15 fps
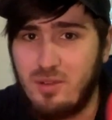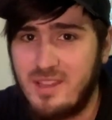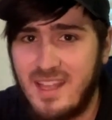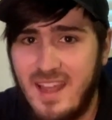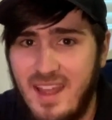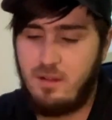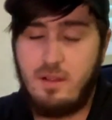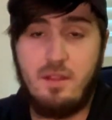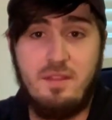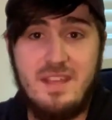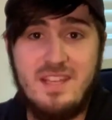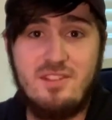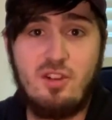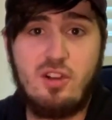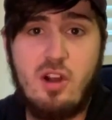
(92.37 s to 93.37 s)
What the heck?
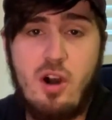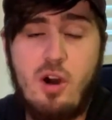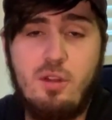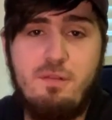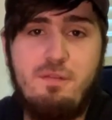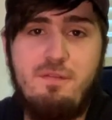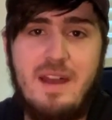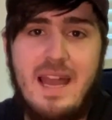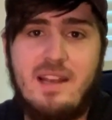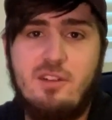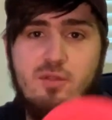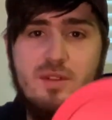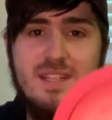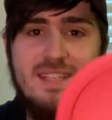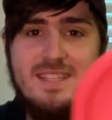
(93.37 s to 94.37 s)
These are called
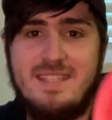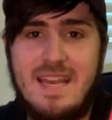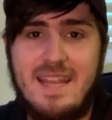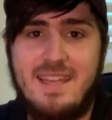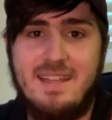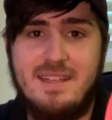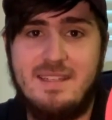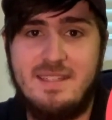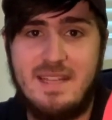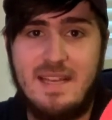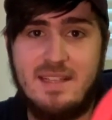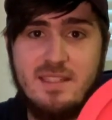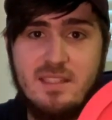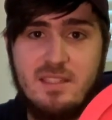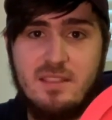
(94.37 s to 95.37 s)
factory second
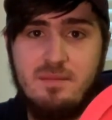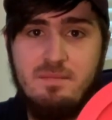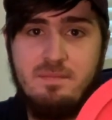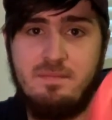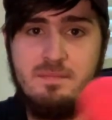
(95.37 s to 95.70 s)
discs.